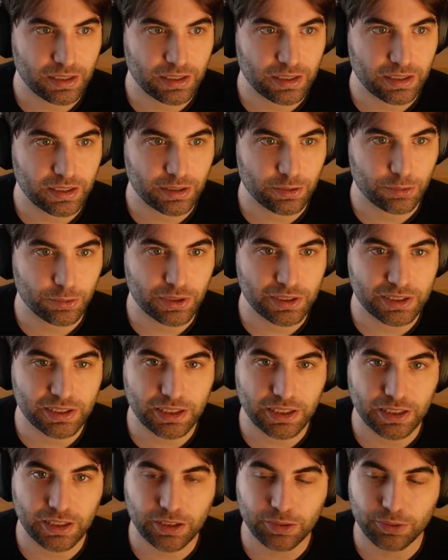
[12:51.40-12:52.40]
we'll
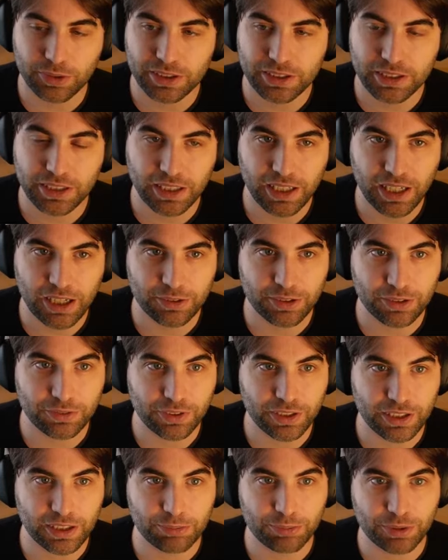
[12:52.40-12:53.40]
see. We'll see how the
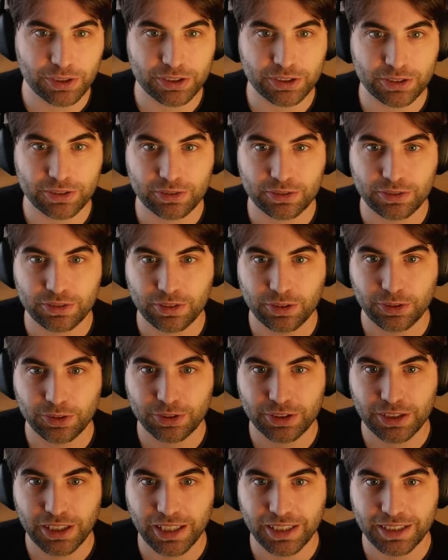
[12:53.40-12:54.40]
final version looks
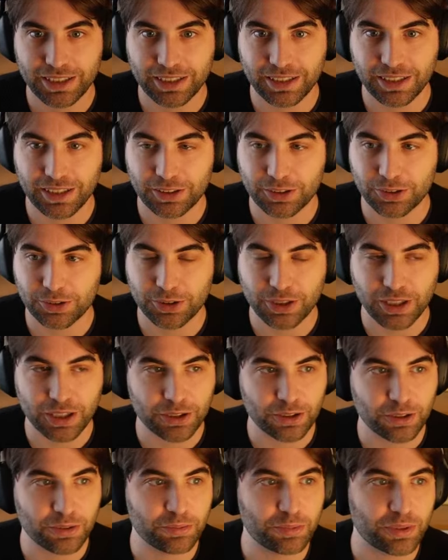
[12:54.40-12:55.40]
like, and you can
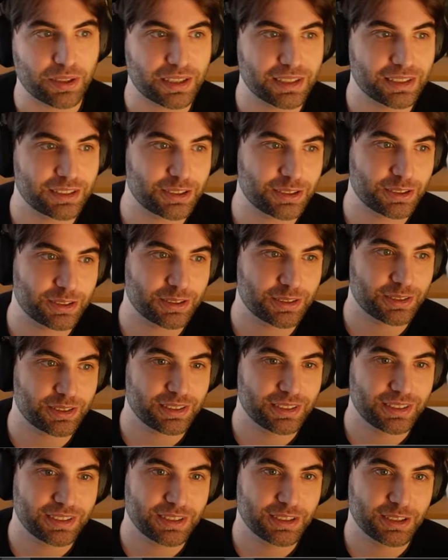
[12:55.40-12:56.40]
compare to
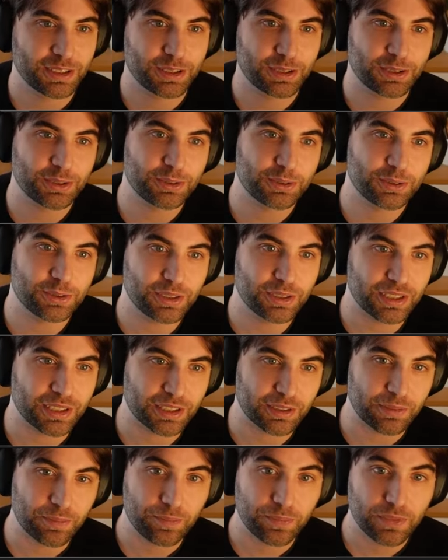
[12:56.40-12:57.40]
here.
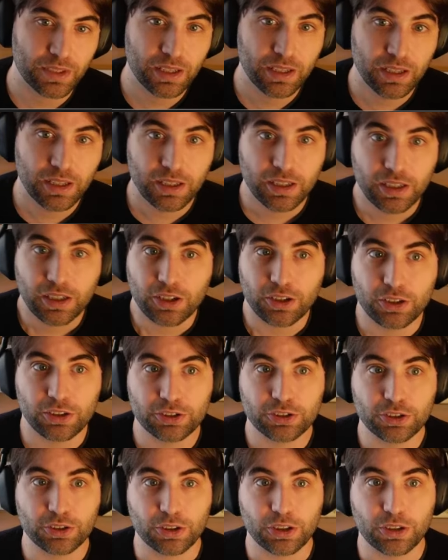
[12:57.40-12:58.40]

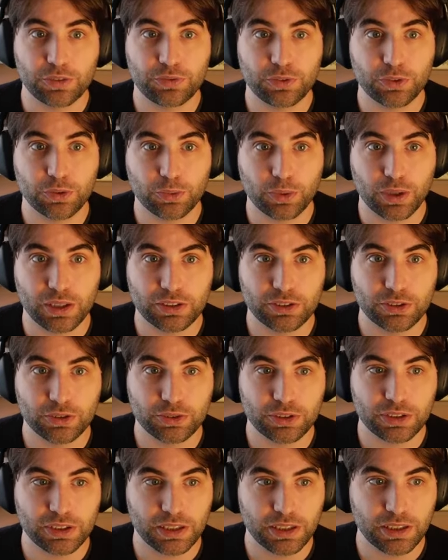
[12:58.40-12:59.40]
Also, if you want to
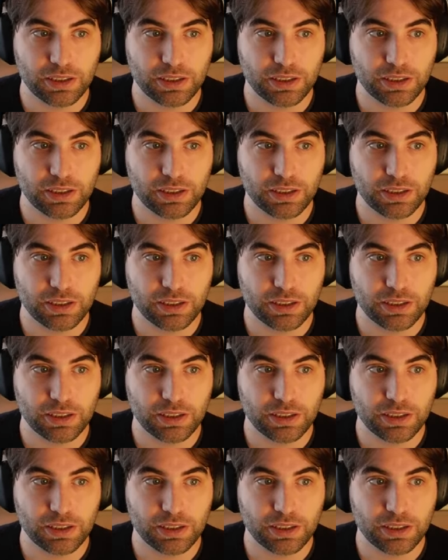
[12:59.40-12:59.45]
see